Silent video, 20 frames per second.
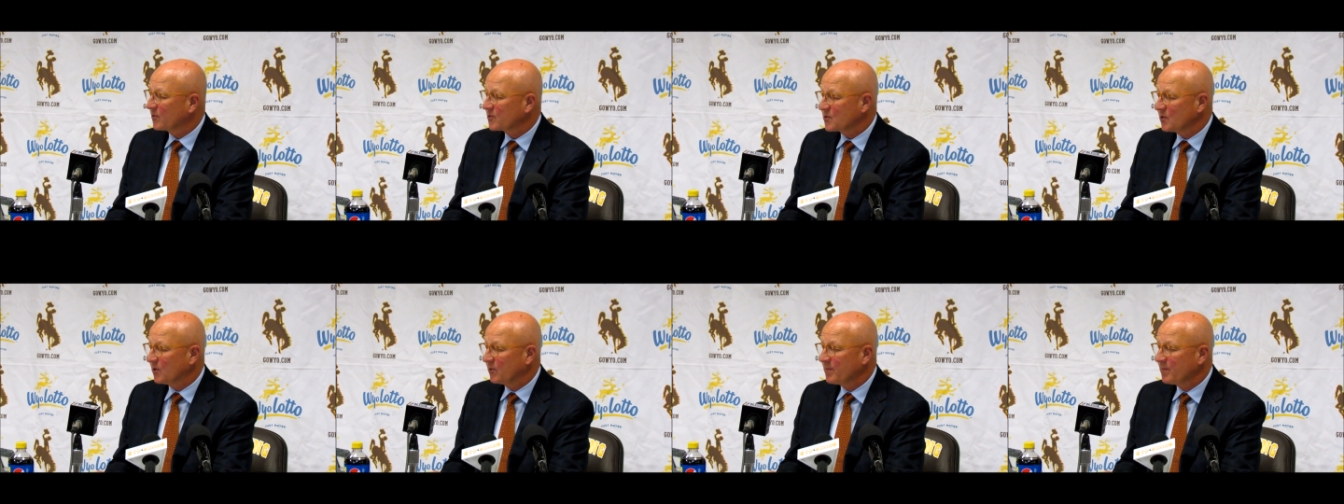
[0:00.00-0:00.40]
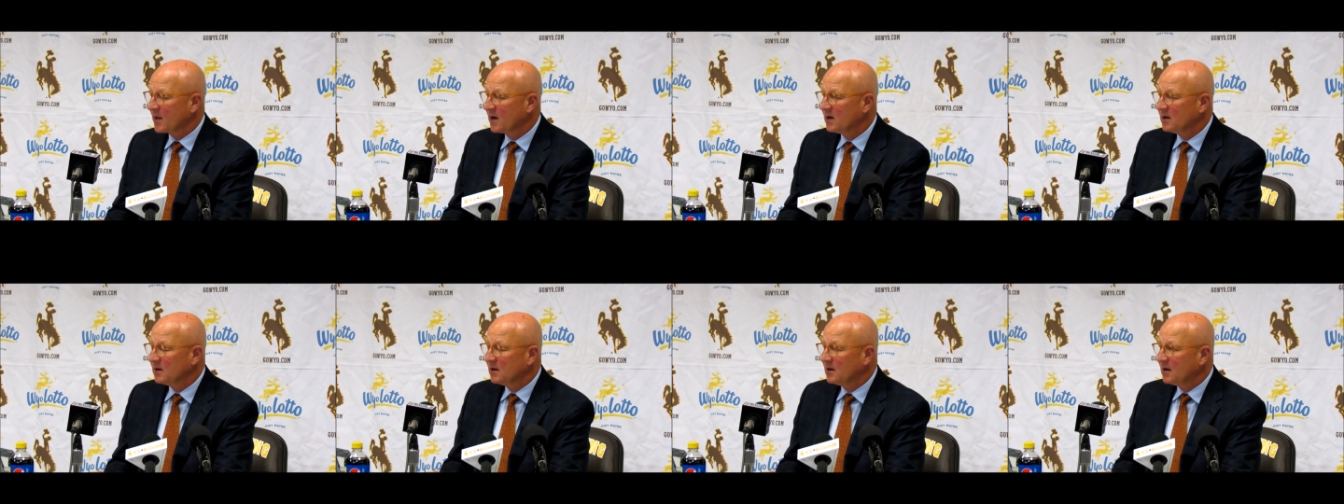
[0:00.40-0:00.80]
So
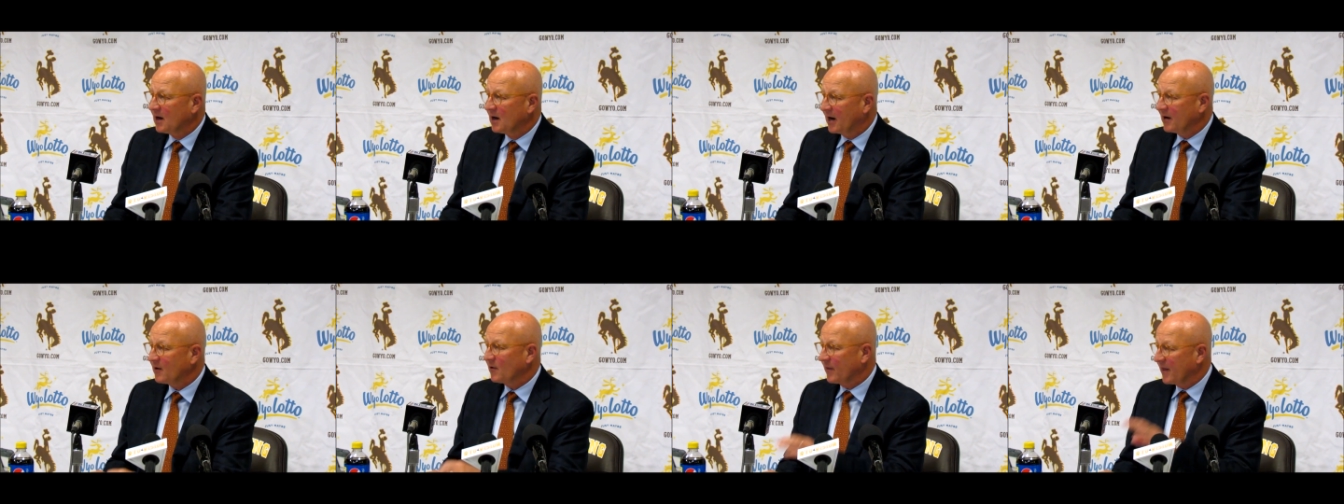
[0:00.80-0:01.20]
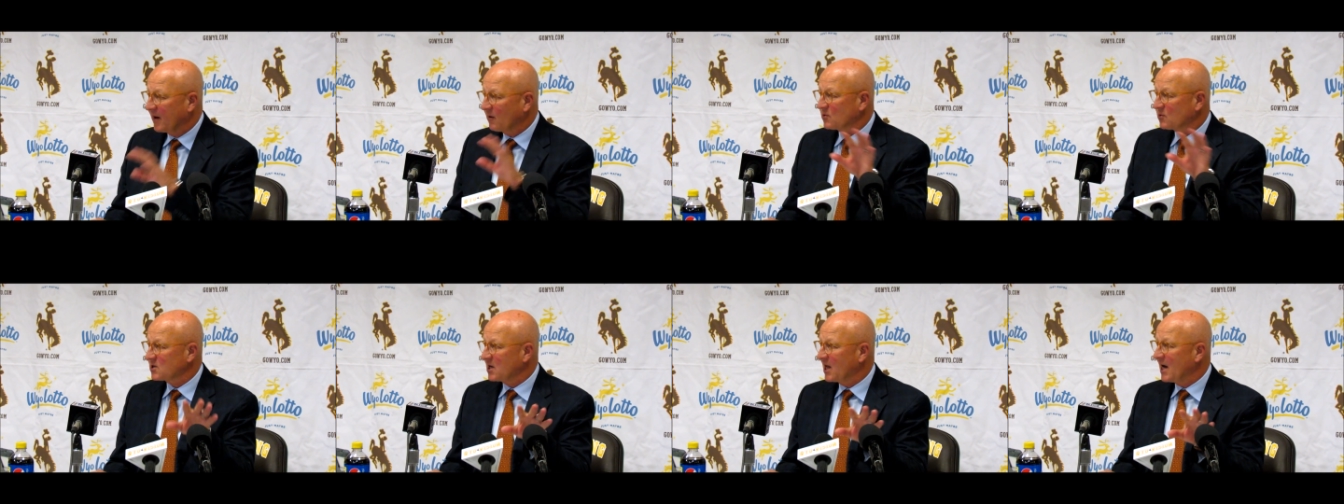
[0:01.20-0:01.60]
I know
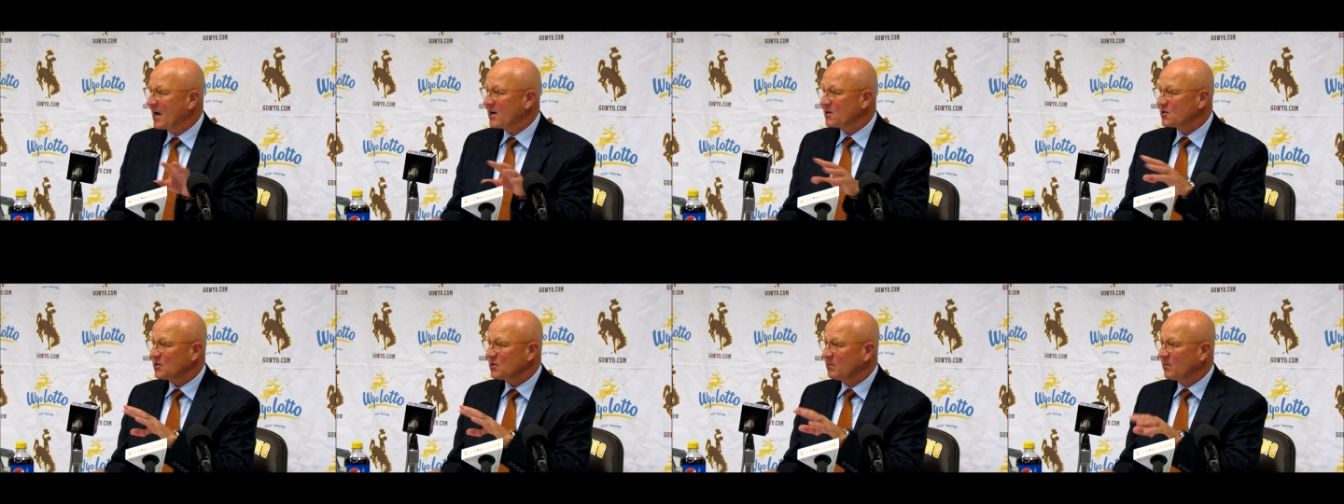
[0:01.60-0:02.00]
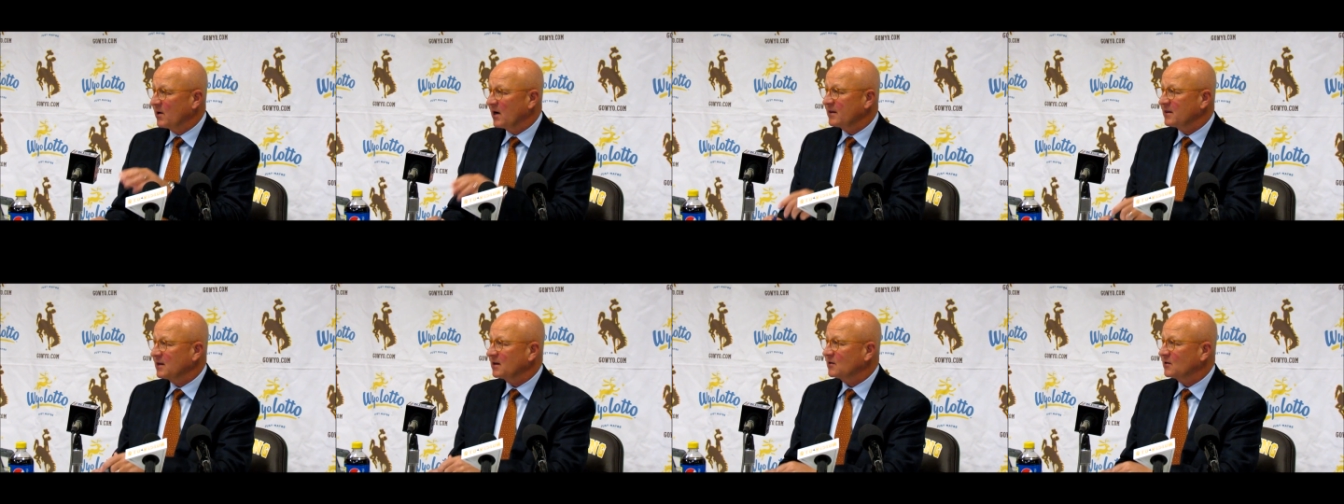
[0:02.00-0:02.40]
that was last year, but
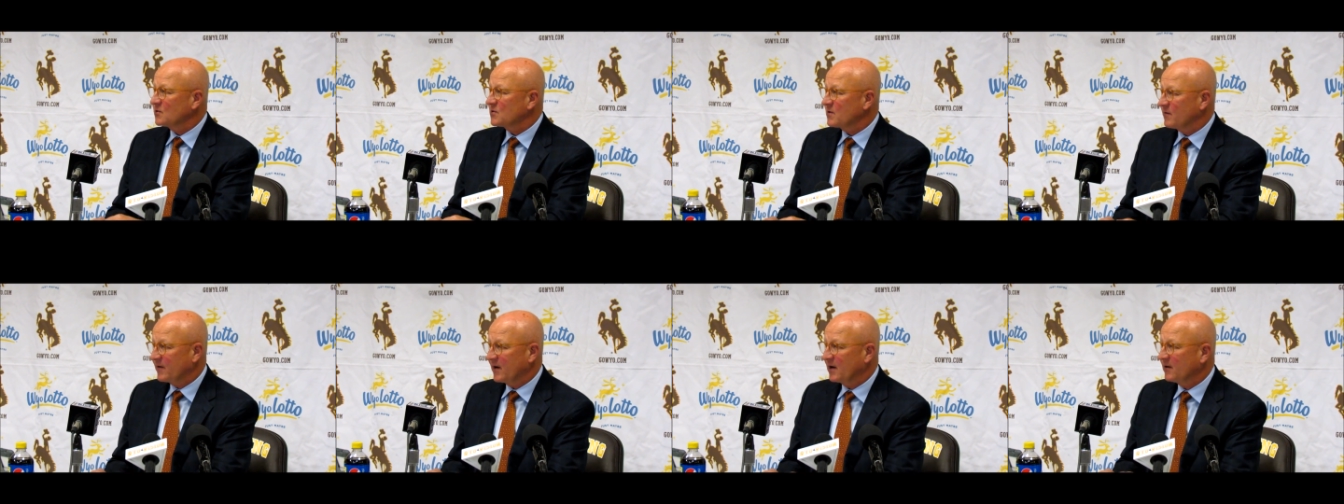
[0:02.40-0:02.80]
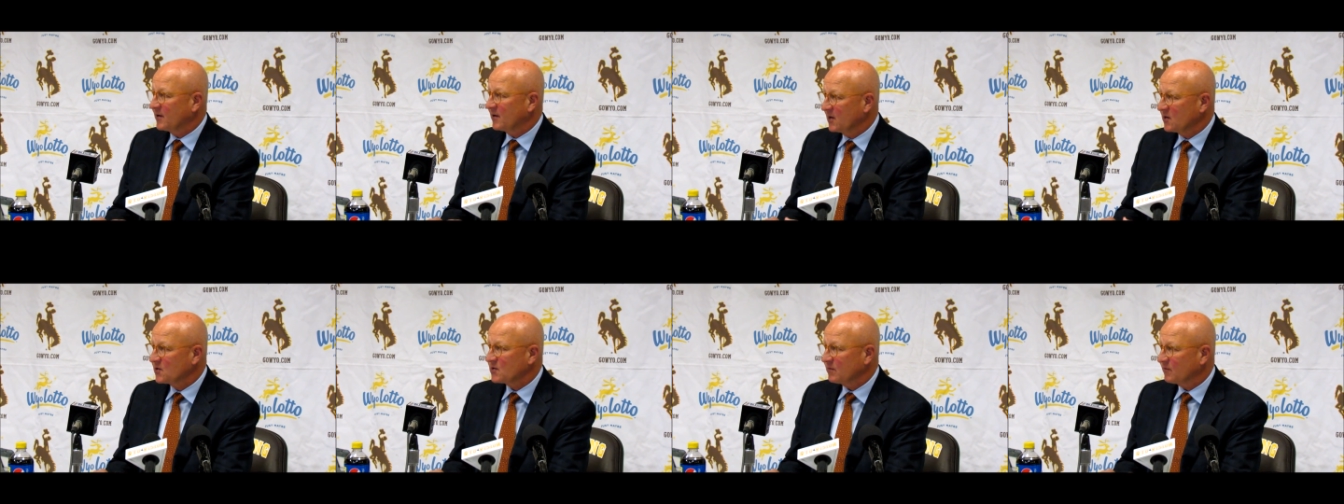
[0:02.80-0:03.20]
I think there's a
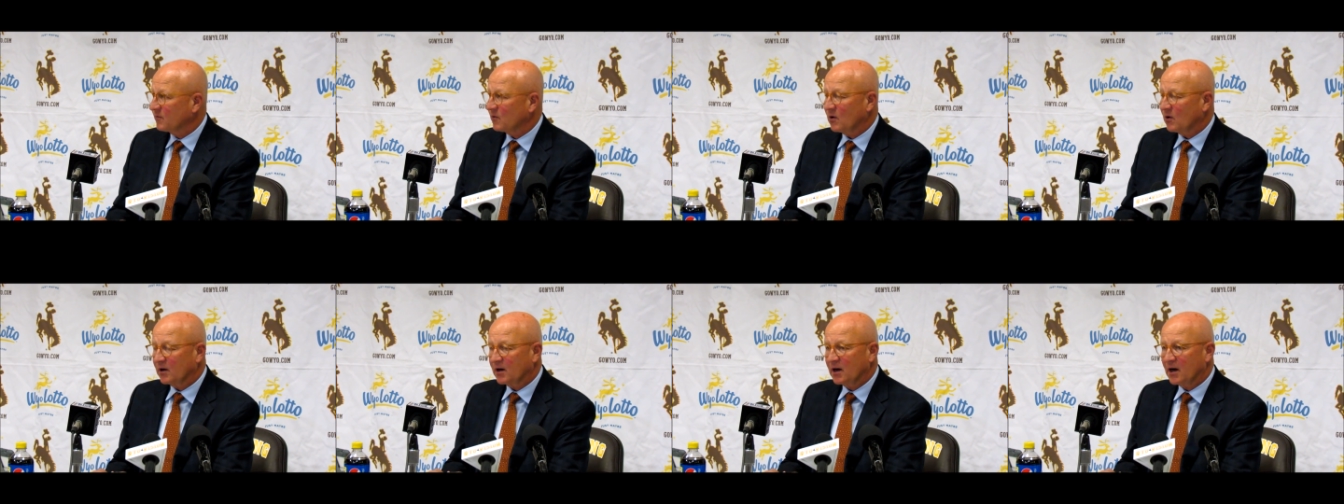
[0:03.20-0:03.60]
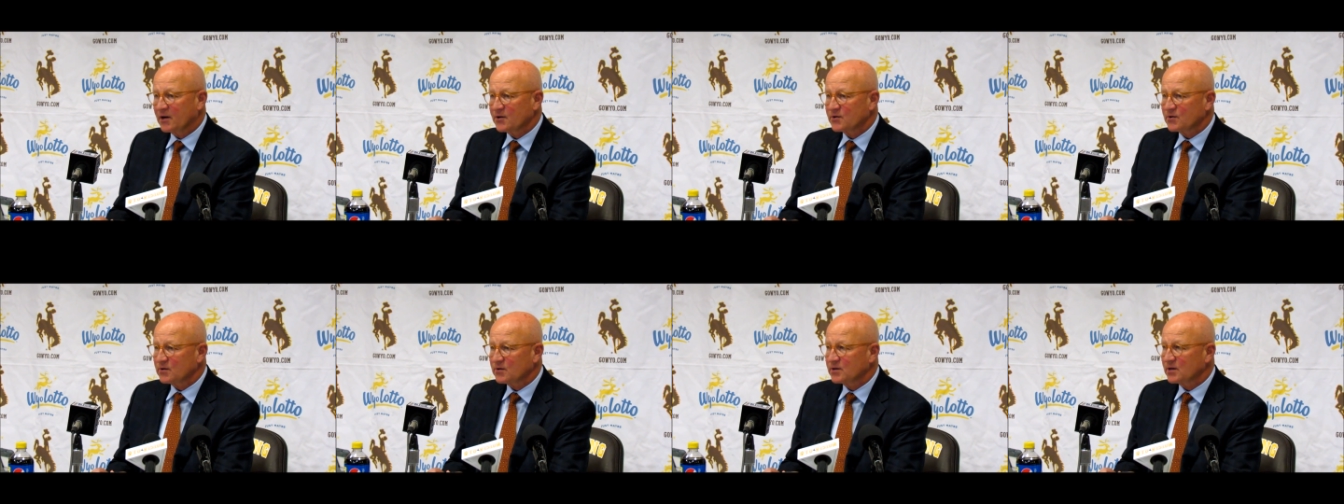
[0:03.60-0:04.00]
foundation for our
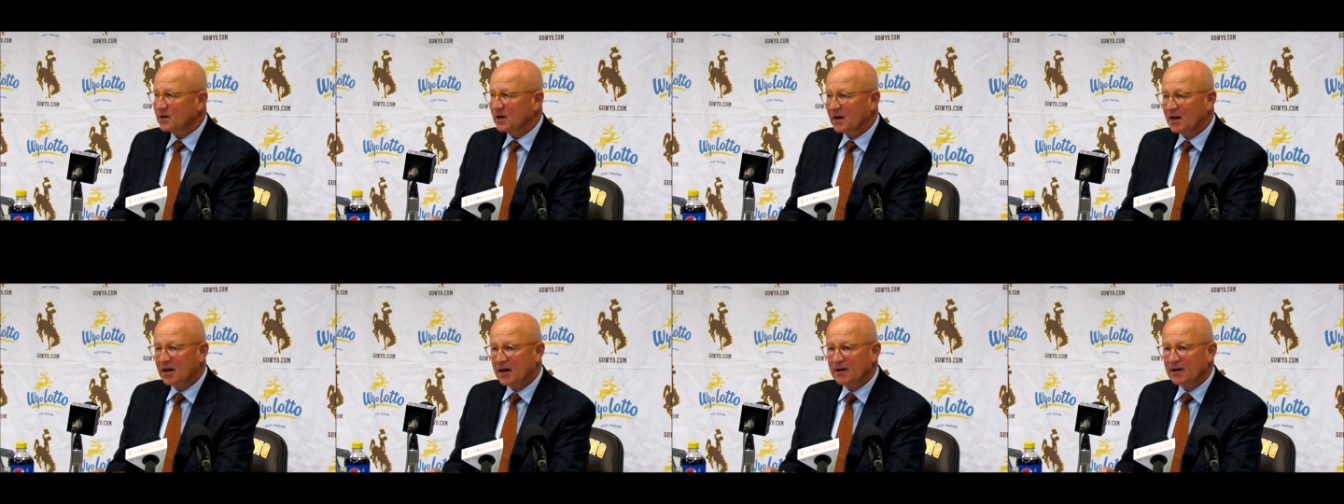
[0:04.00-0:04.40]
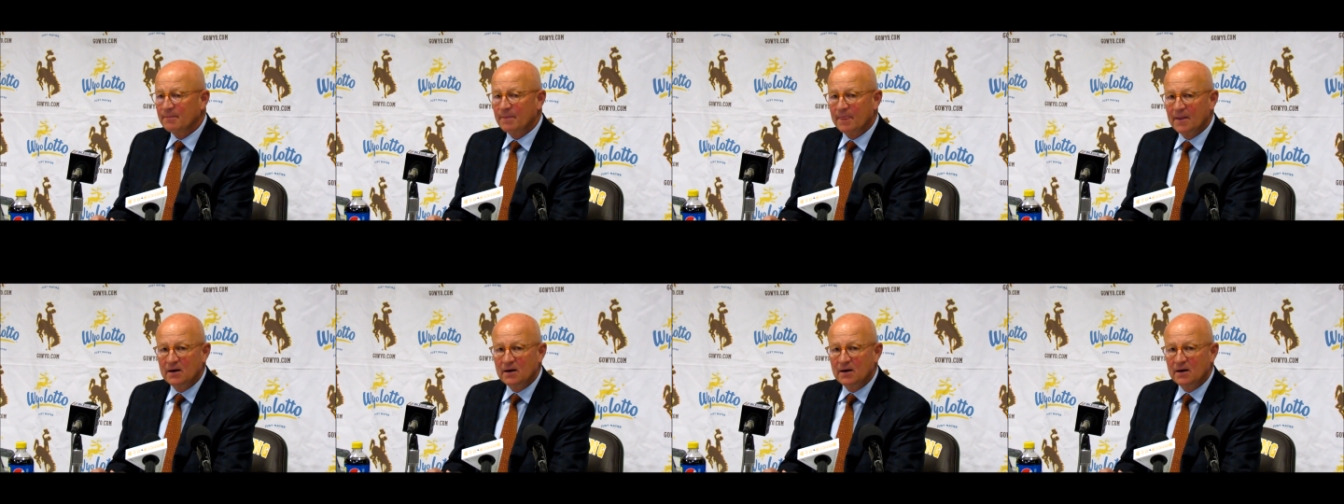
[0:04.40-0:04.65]
guys to say, hey,